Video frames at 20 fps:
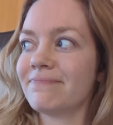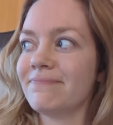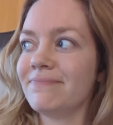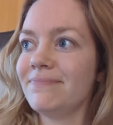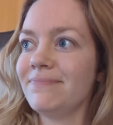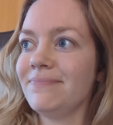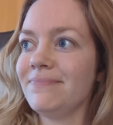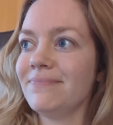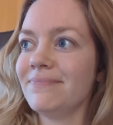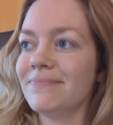
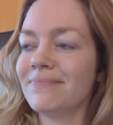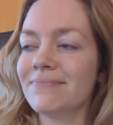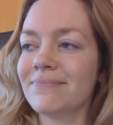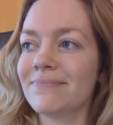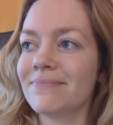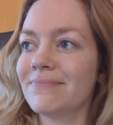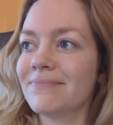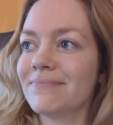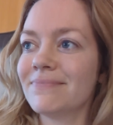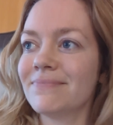
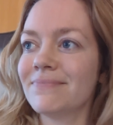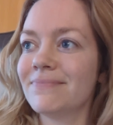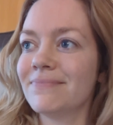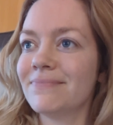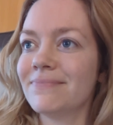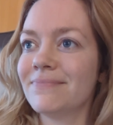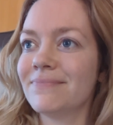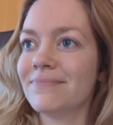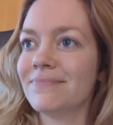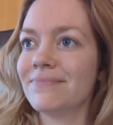
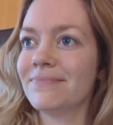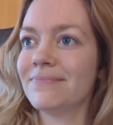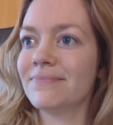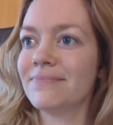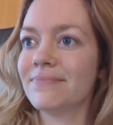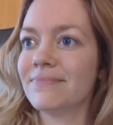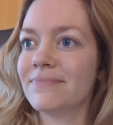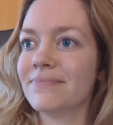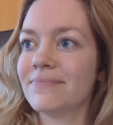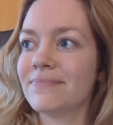
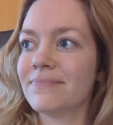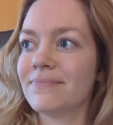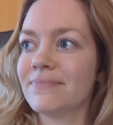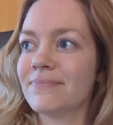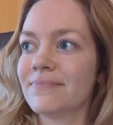No one is speaking in this clip.